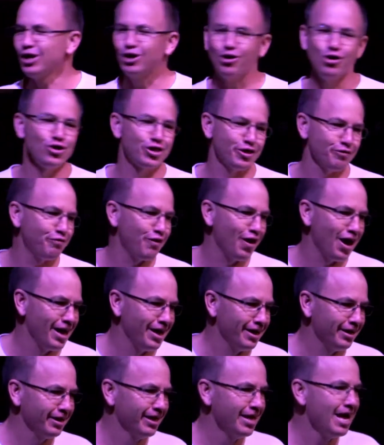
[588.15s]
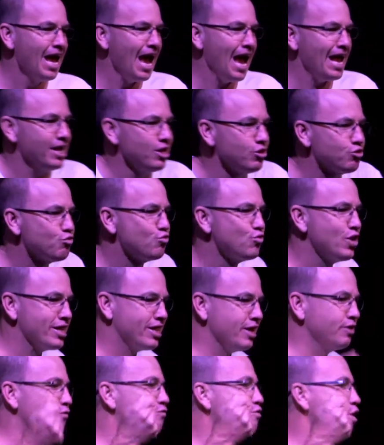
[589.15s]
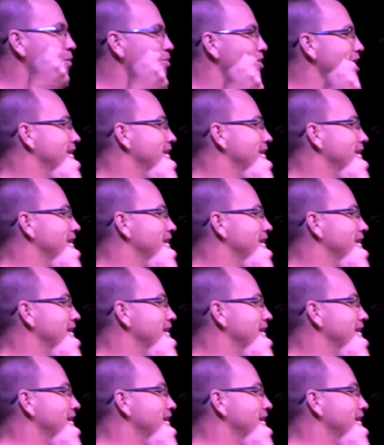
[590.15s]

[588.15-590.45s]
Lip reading: crucified and he's risen from the